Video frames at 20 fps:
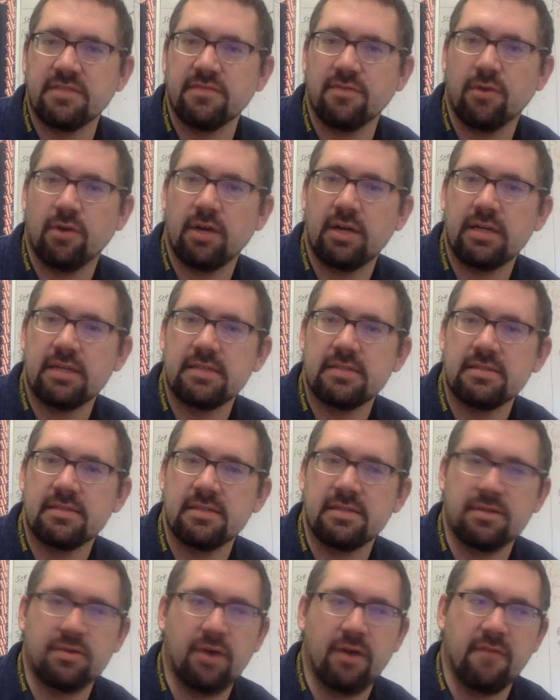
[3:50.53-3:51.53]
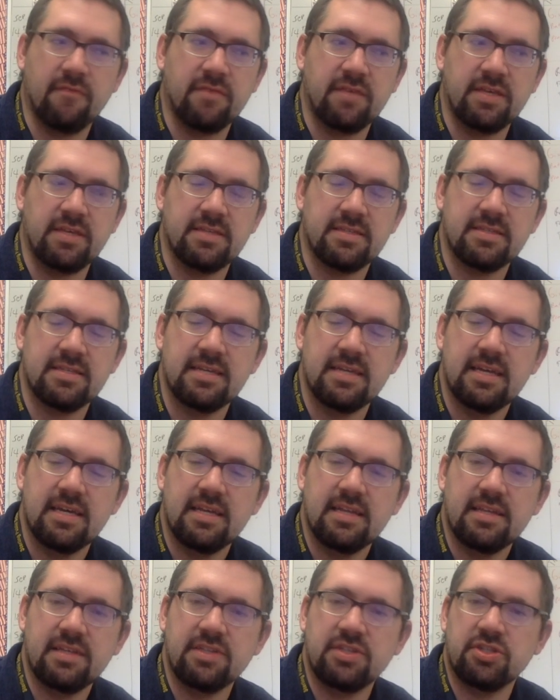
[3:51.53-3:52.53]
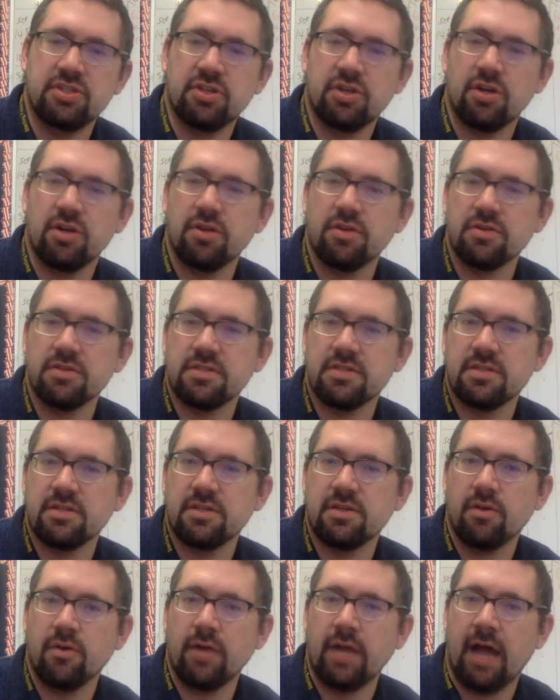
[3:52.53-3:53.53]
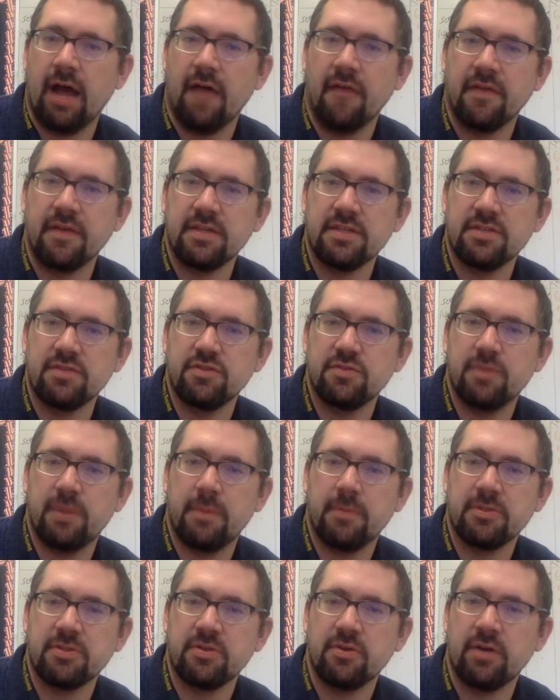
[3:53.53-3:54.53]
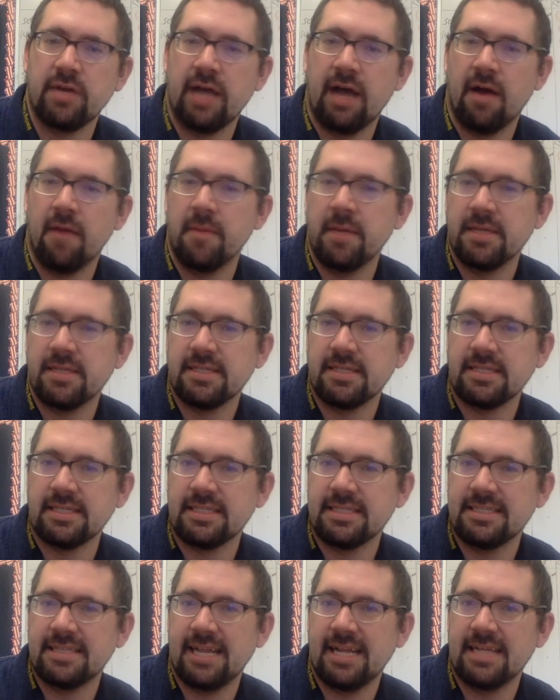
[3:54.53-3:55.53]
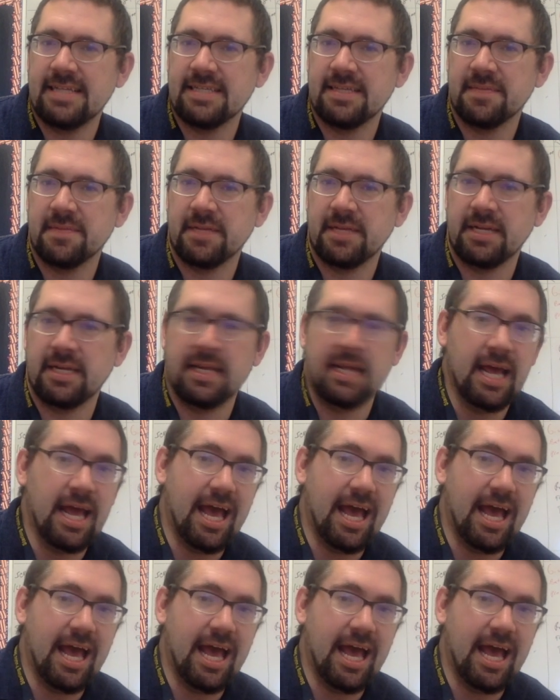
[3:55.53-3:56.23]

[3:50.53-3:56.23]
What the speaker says: for it. That you have these journals going out, these newspapers going out, basically stating something